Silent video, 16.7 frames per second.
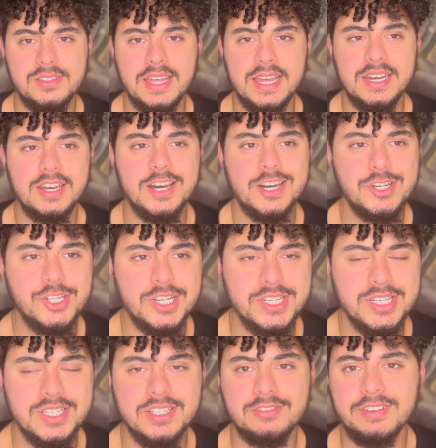They nudge
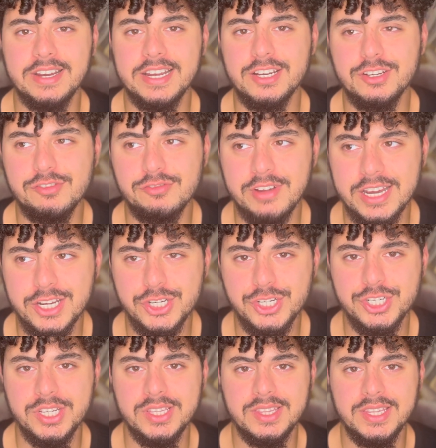us in the right
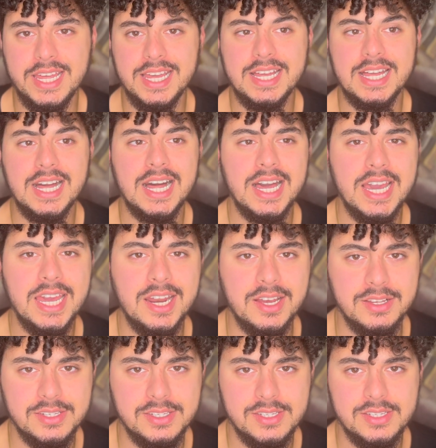direction. They guide
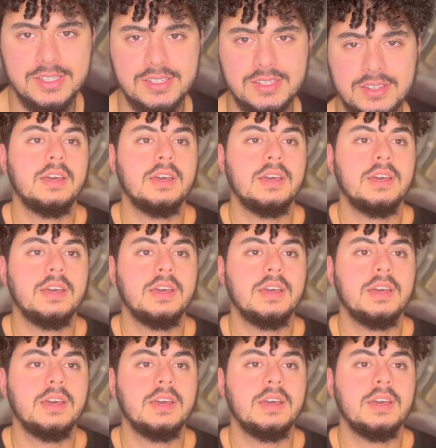us.